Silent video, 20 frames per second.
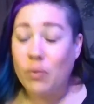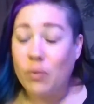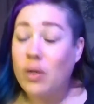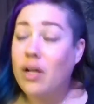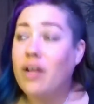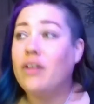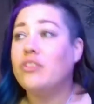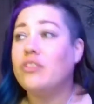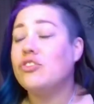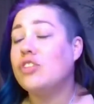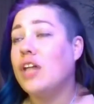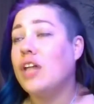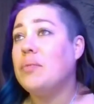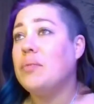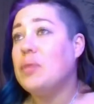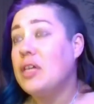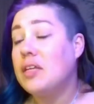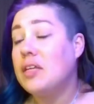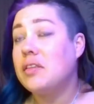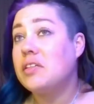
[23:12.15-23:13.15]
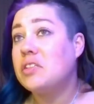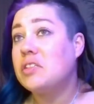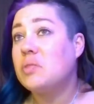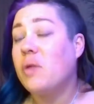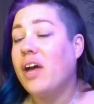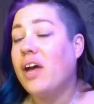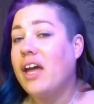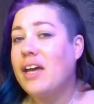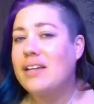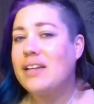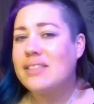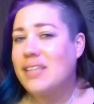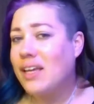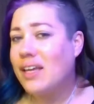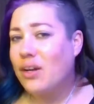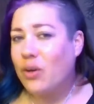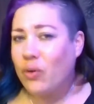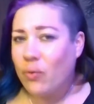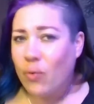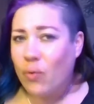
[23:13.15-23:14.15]
Well, should I be this way? It's
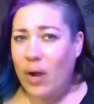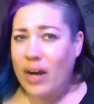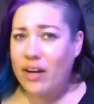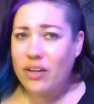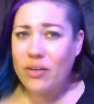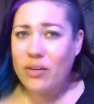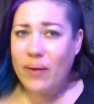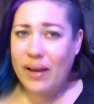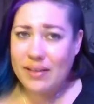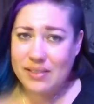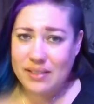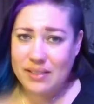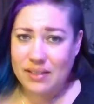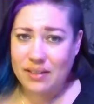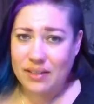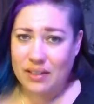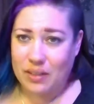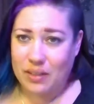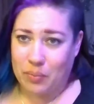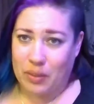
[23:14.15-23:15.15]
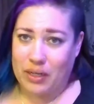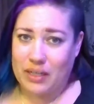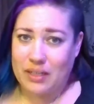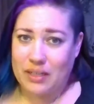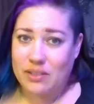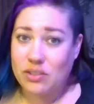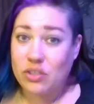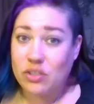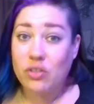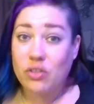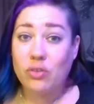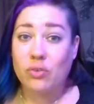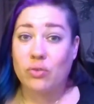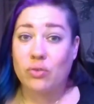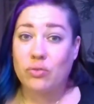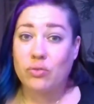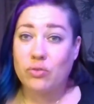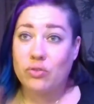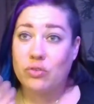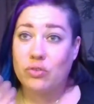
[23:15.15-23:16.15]
like, why are you asking anybody? It's
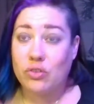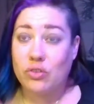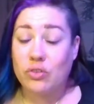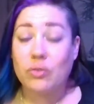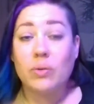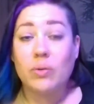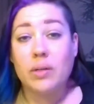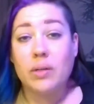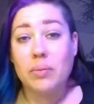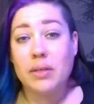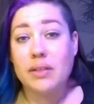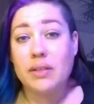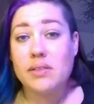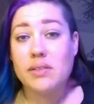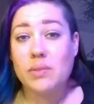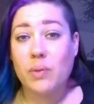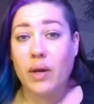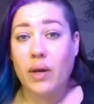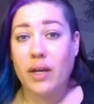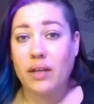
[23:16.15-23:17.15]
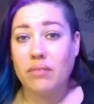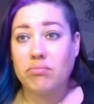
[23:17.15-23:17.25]
you. Do you want to be this way?